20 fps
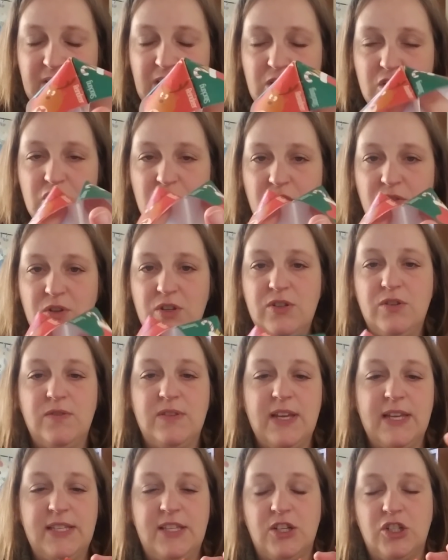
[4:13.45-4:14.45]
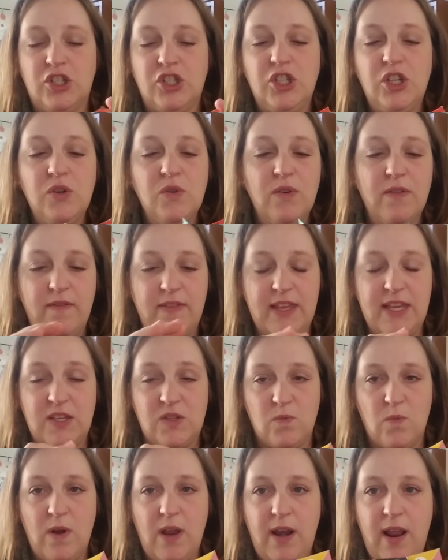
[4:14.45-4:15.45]
So you do this. There's two of
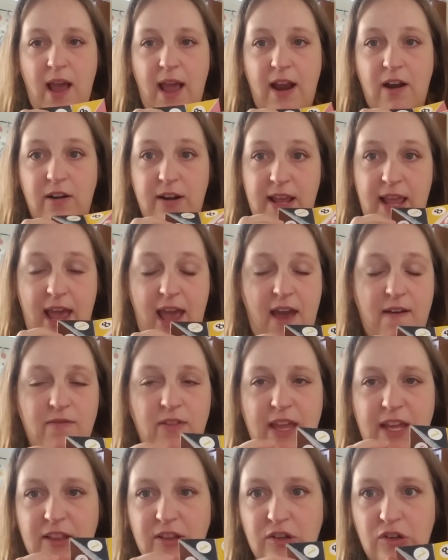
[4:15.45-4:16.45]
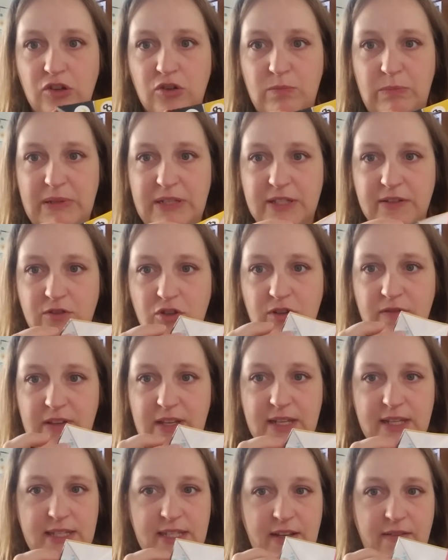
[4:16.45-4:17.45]
these. One I already have like little bits of trivia
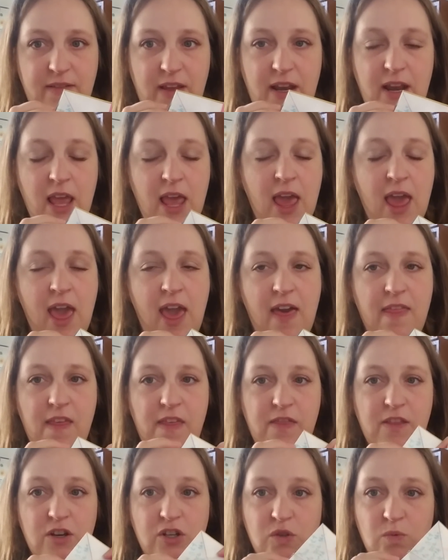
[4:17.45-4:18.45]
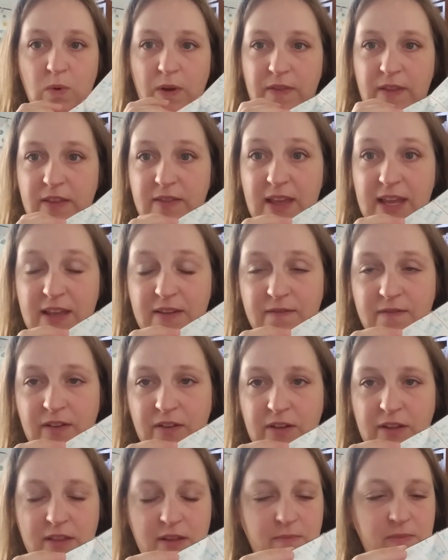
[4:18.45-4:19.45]
and stuff in. And then there's one that they can fill
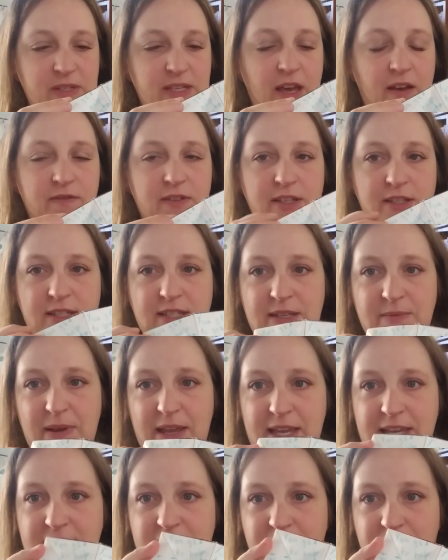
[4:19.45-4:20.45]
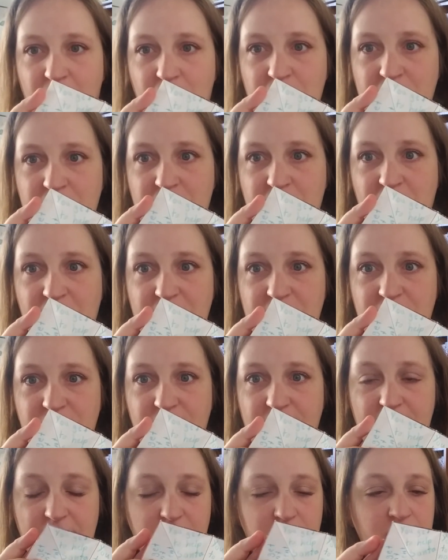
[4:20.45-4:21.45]
in themselves and see my kids have already started
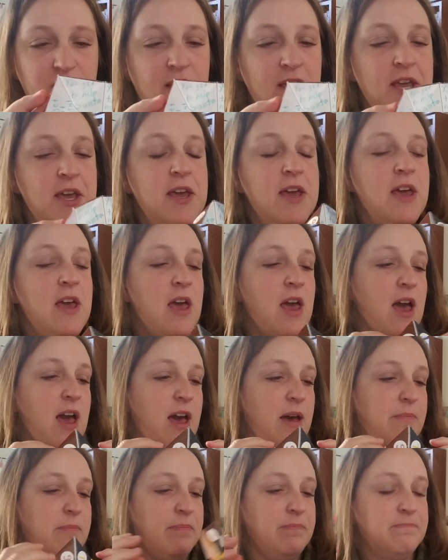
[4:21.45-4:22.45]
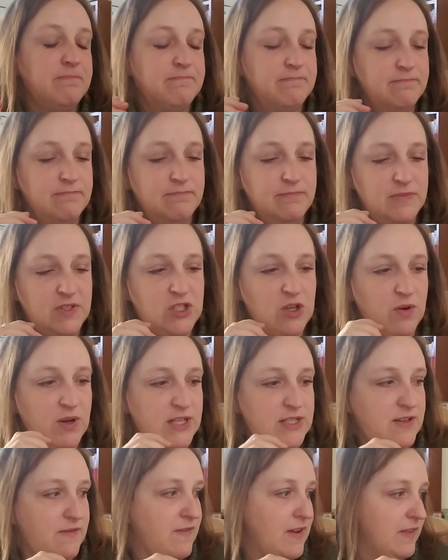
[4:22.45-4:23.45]
doing theirs. Um, so
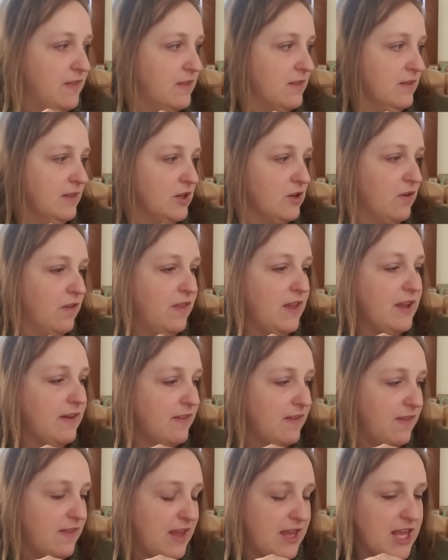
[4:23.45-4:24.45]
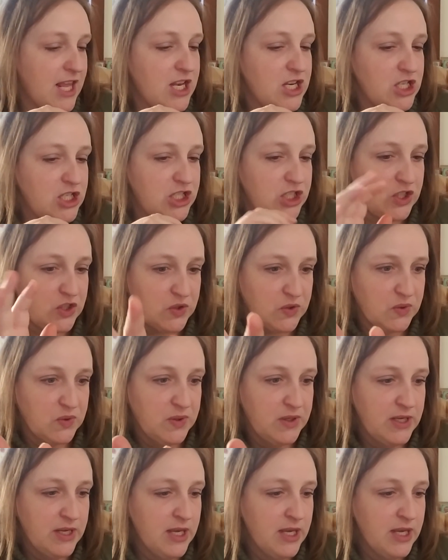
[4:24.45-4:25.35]
it's a fun little thing that they can do.